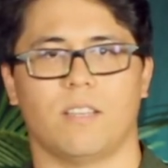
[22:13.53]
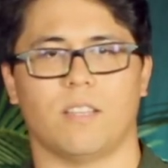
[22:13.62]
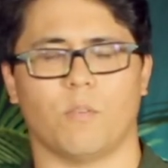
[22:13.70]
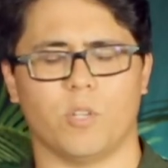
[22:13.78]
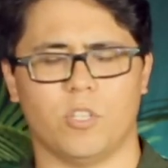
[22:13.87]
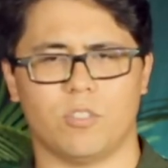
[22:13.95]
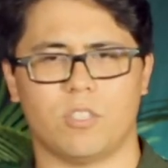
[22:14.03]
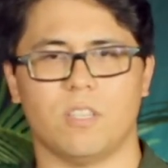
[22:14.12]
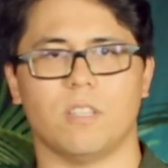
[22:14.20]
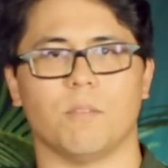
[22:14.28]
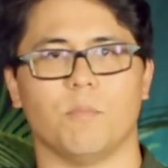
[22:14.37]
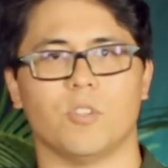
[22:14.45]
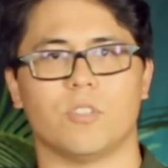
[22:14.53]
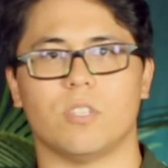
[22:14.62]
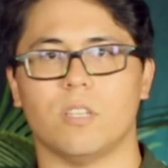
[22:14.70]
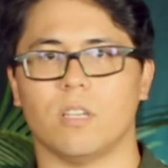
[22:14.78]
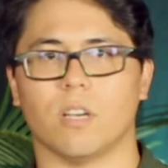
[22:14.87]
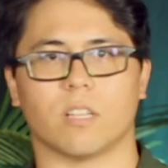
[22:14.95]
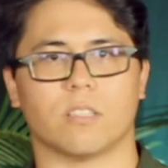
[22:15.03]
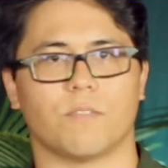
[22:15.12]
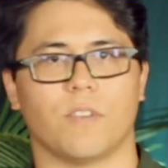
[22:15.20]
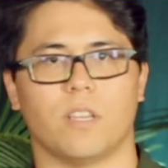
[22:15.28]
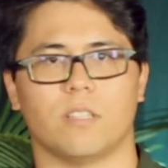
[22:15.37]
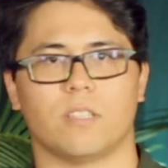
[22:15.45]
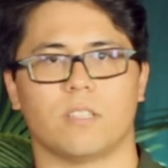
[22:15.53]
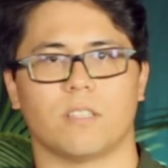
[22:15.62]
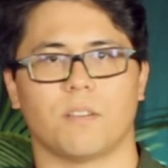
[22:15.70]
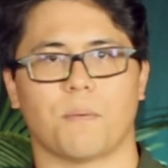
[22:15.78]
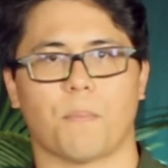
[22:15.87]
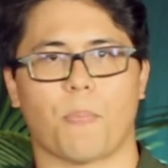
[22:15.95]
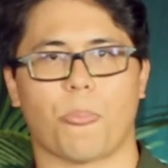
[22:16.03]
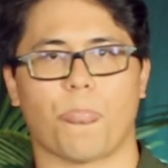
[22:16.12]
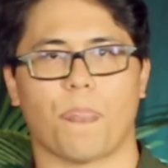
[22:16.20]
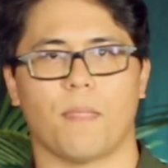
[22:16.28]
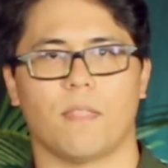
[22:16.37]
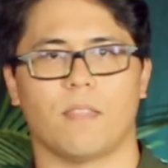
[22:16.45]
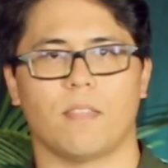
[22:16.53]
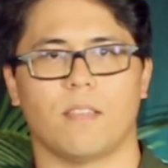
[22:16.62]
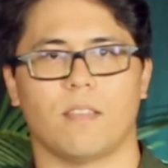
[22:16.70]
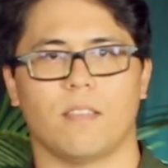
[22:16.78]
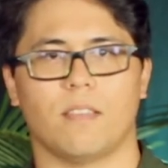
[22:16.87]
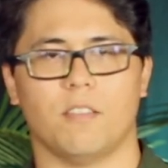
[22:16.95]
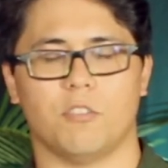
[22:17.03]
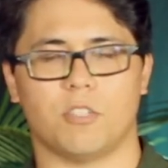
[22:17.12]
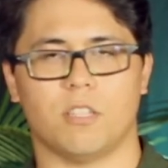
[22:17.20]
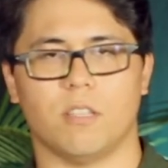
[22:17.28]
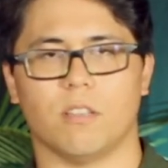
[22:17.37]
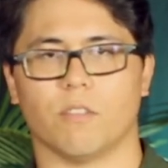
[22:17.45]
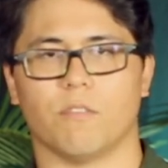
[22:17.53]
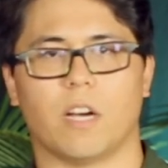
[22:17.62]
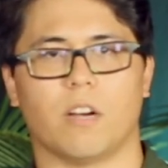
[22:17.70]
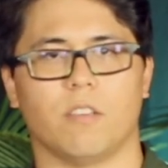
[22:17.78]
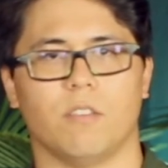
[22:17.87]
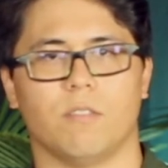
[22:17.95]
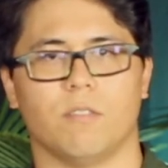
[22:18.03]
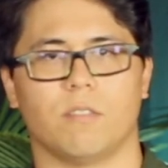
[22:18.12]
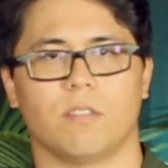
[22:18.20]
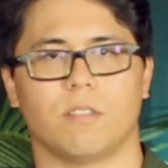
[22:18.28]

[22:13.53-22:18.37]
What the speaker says: And that when you see them, you see God's face. You see their value.